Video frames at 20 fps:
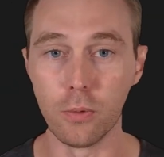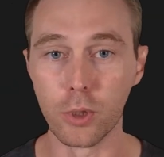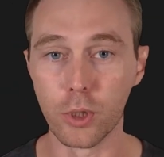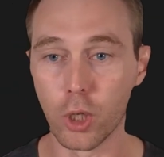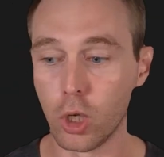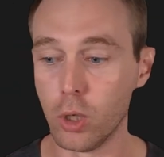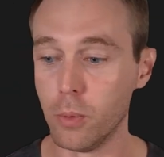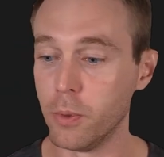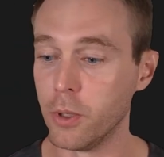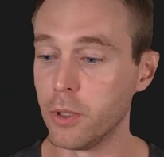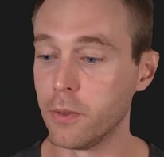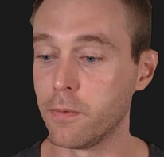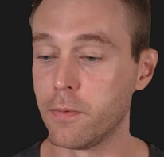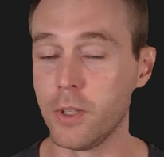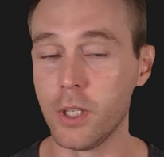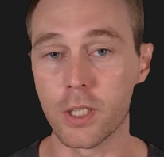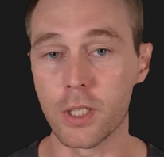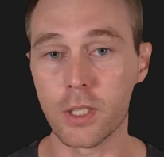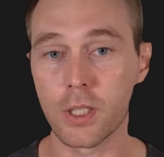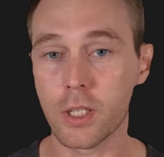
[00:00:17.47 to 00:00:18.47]
you would open
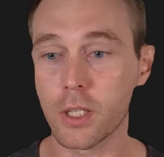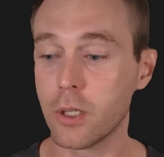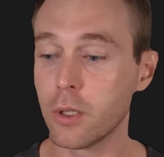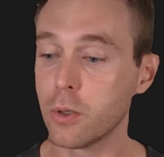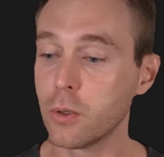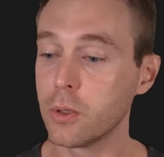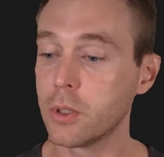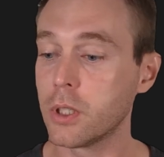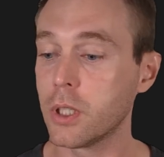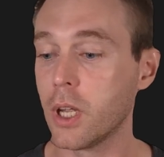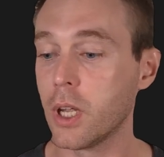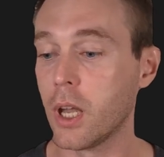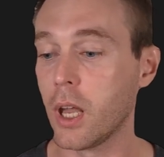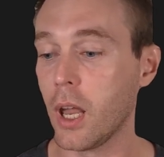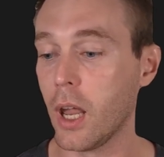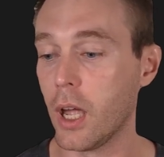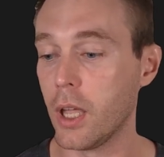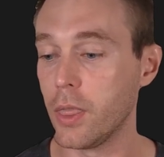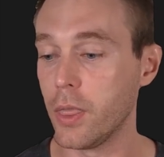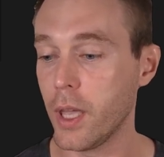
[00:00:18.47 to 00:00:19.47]
VS Code,
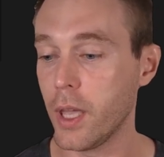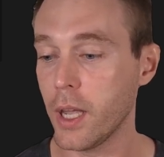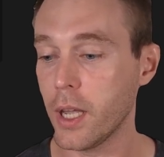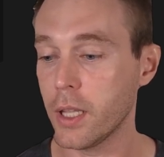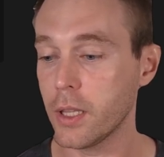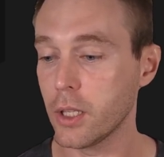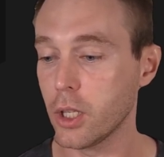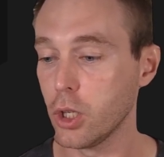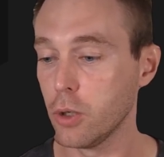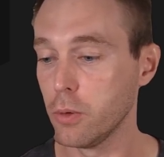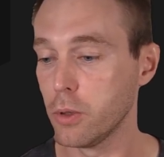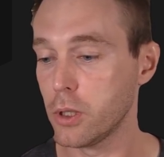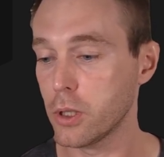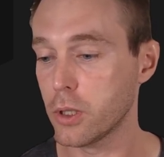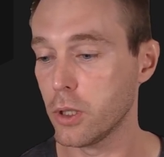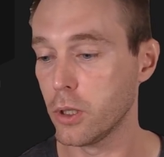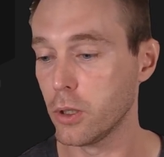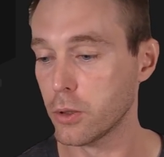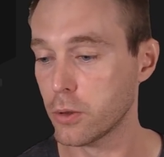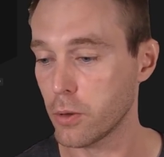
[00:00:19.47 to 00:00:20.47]
and then you will
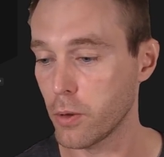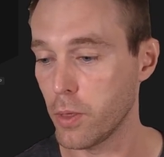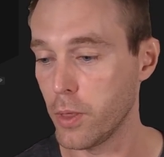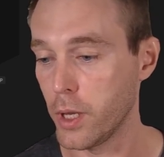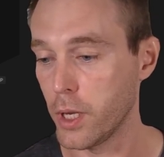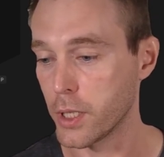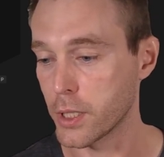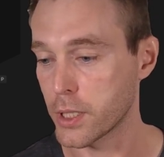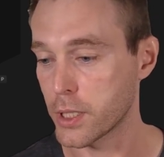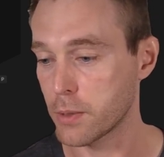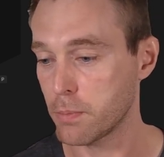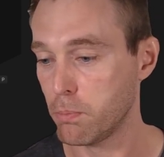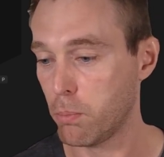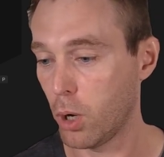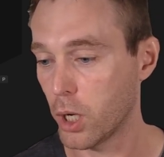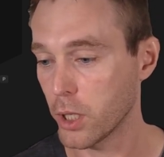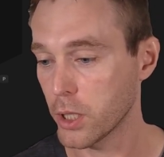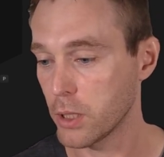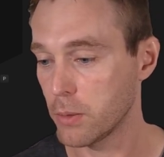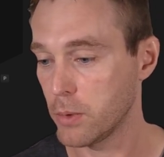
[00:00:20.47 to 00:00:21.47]
go to this
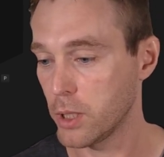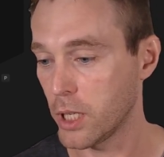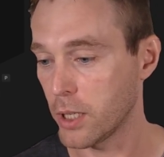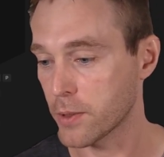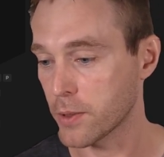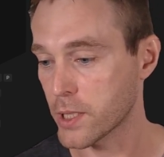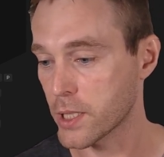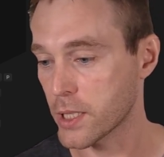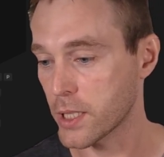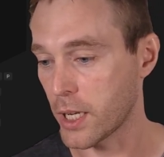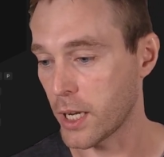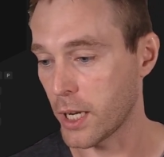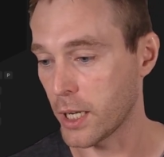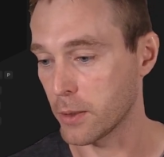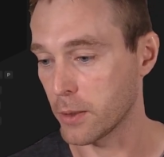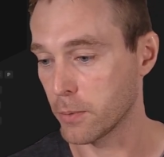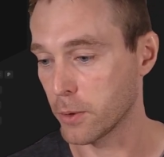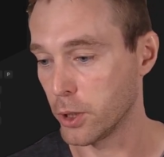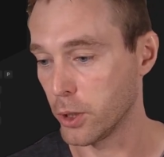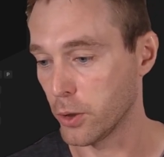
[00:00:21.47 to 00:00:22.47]
bottom left
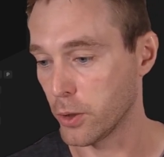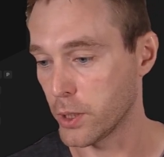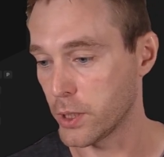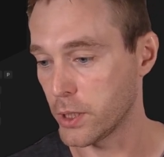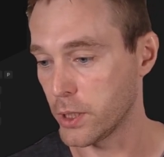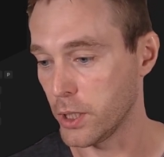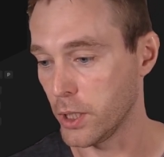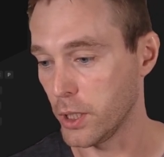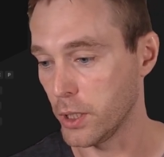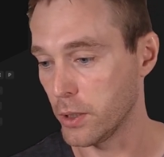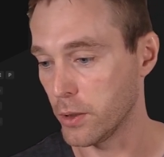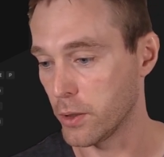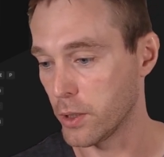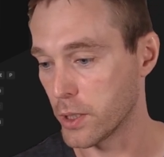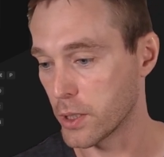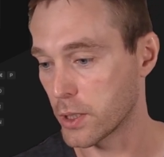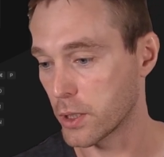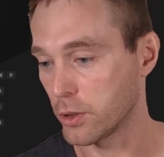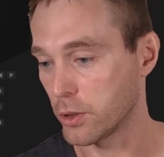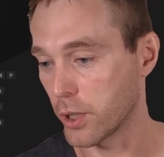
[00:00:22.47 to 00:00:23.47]
side where you see
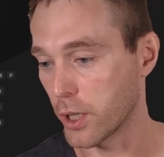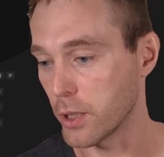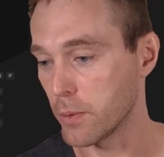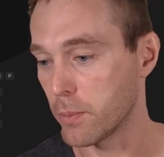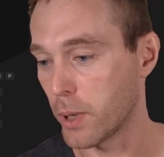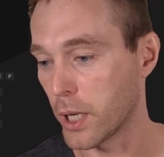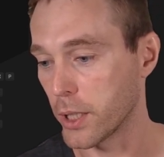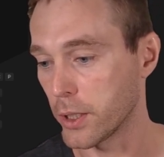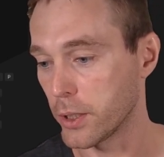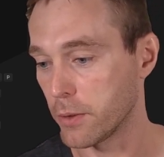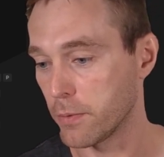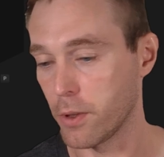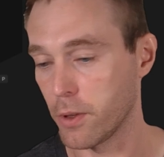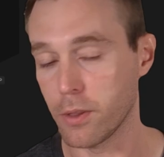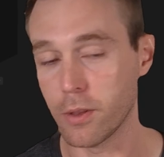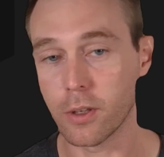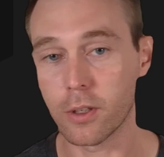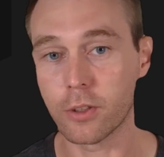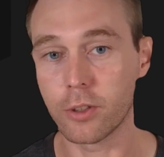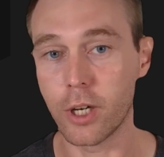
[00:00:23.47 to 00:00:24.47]
this green button
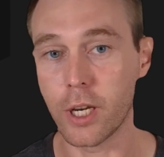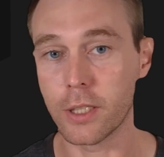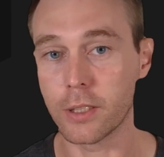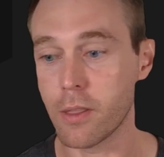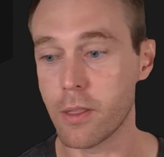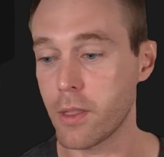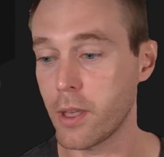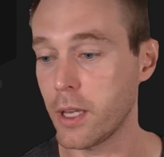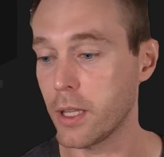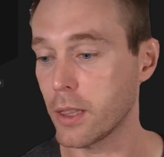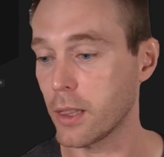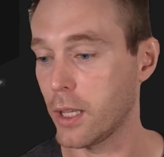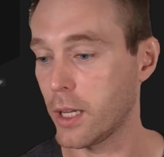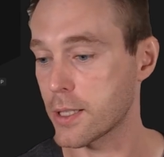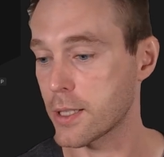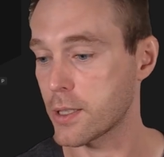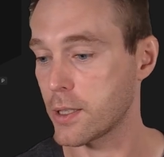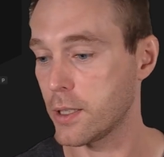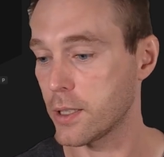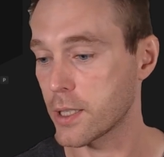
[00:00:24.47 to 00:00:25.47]
with the greater than,
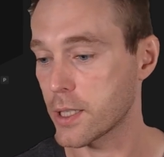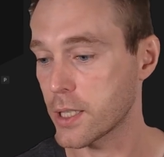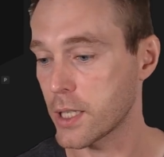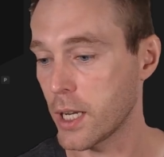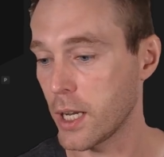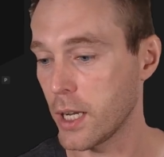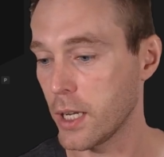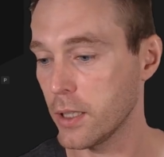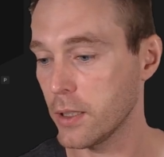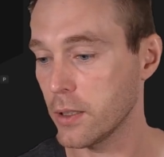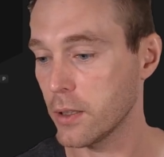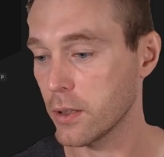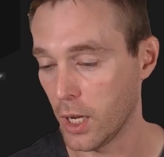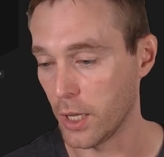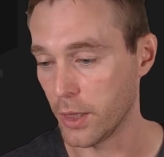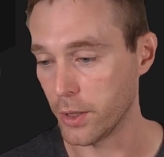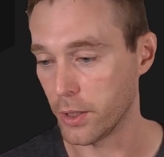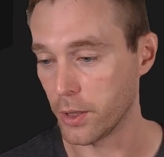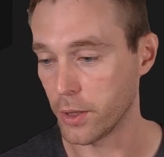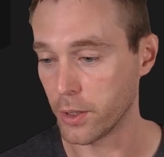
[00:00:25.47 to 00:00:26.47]
less than sign,
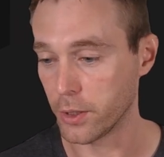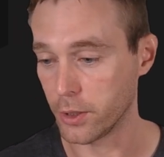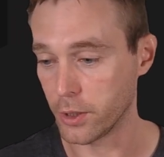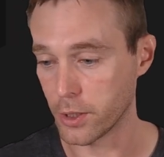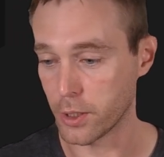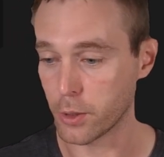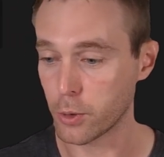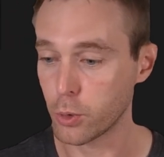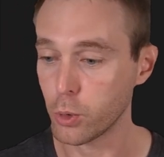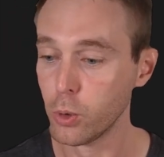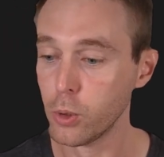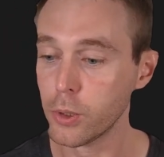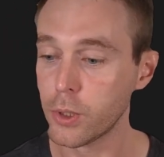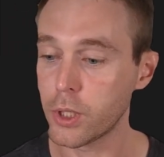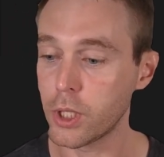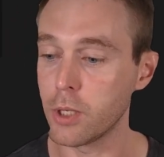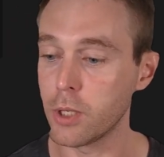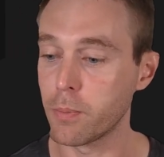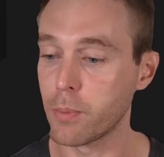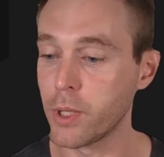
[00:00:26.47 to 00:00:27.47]
and then there is a
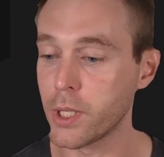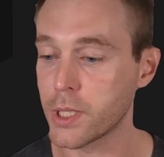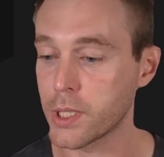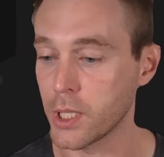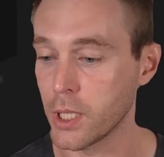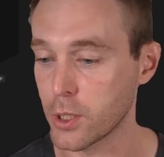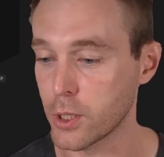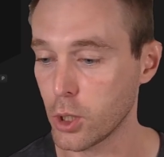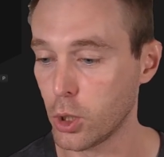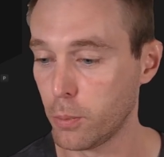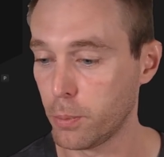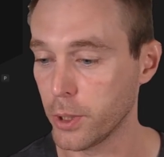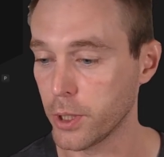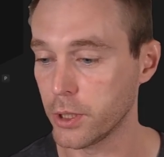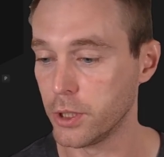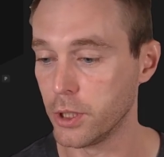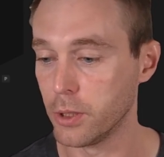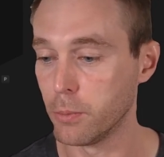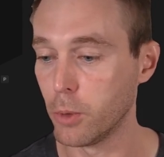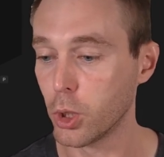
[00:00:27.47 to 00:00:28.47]
tooltip that says
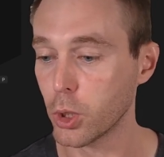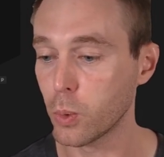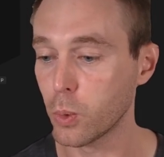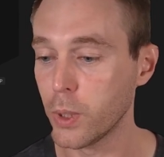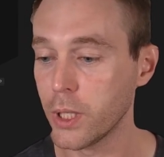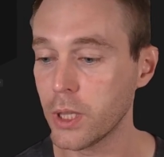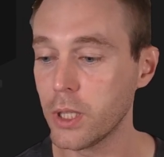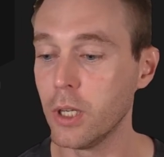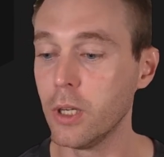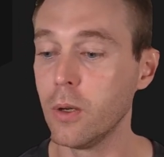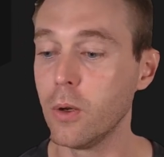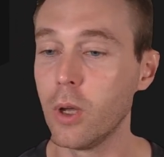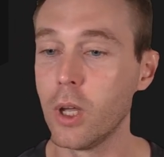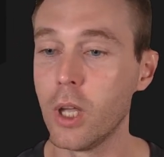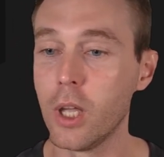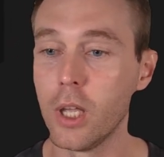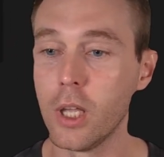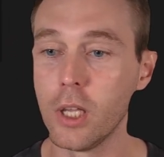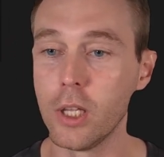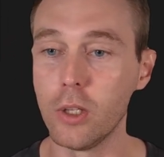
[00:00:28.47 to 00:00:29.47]
open a remote window.
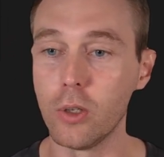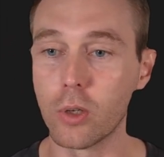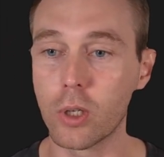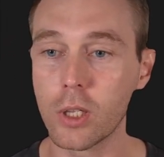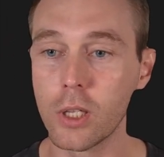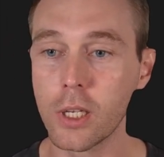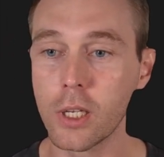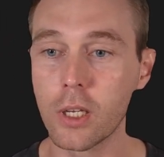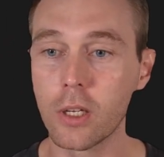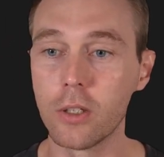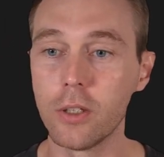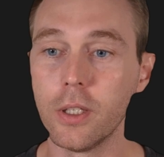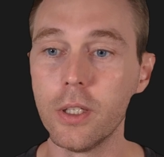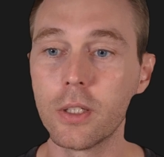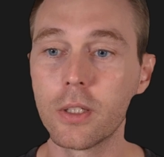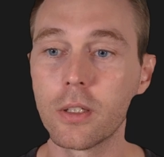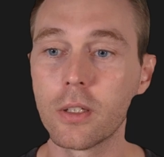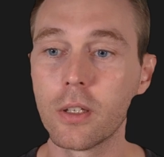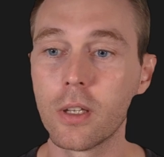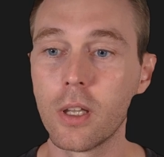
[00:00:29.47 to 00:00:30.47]
You click on
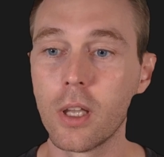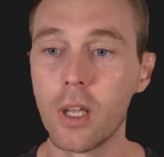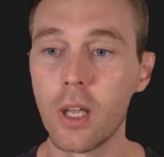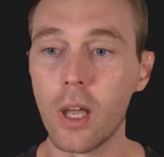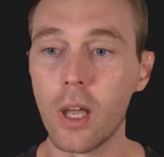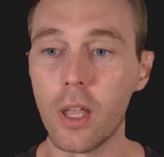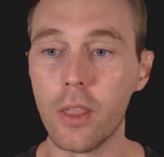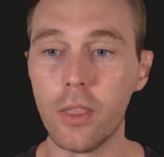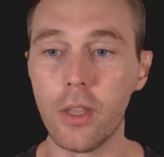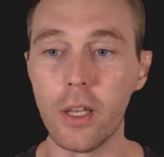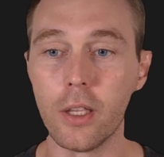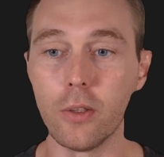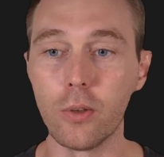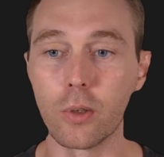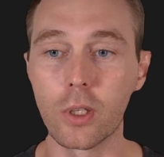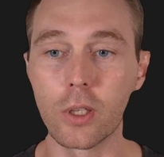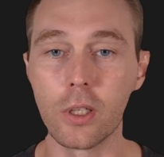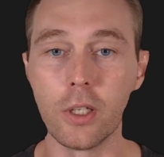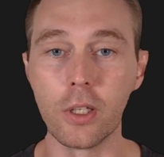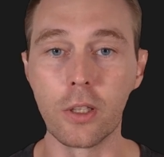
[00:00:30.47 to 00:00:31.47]
it, and then
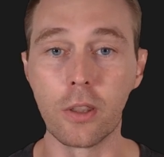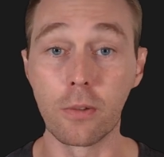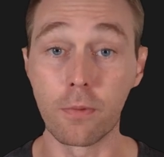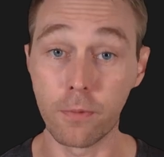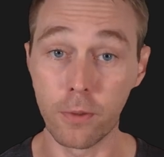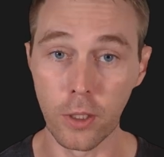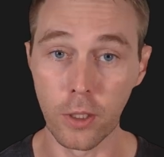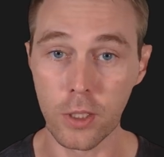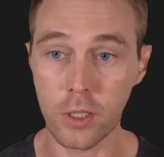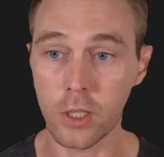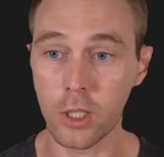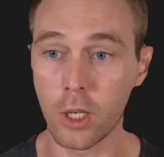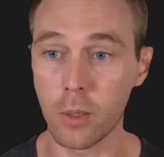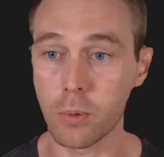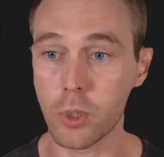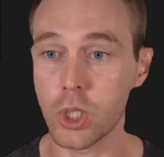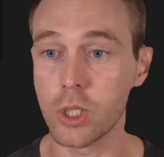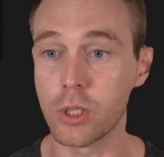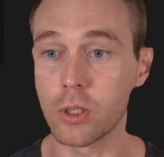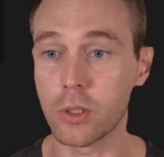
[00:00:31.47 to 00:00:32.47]
you click the first
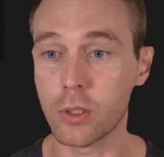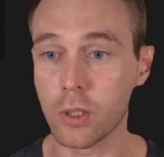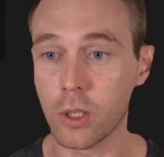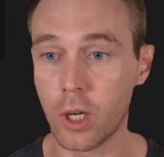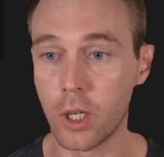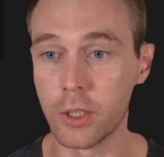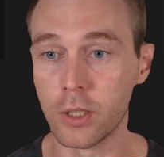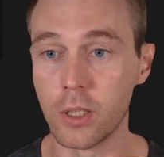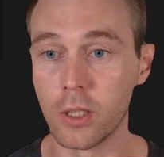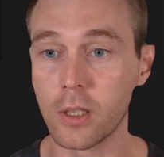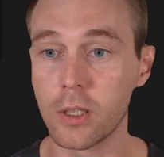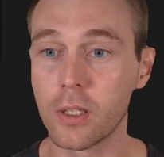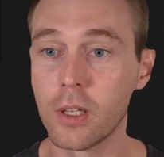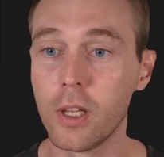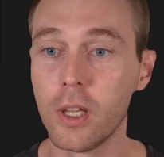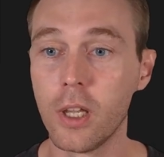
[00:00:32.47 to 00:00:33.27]
option, Tunnel.